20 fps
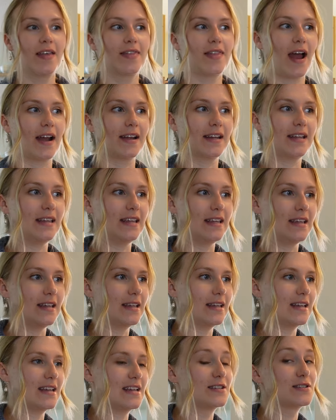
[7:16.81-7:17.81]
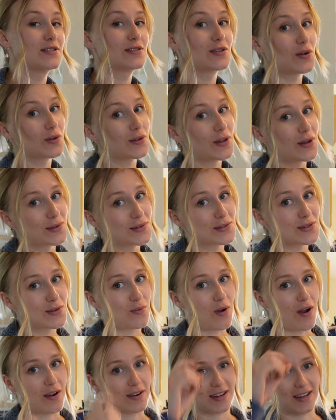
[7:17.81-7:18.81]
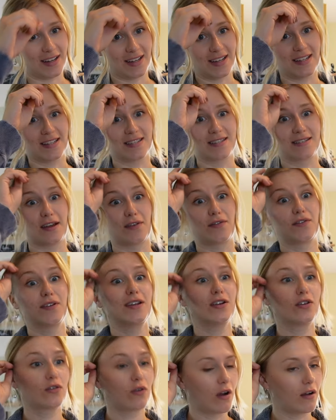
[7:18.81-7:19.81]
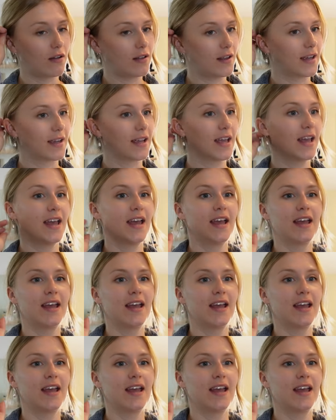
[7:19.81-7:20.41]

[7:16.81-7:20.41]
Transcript: that he is so close to walking, he's definitely crawling.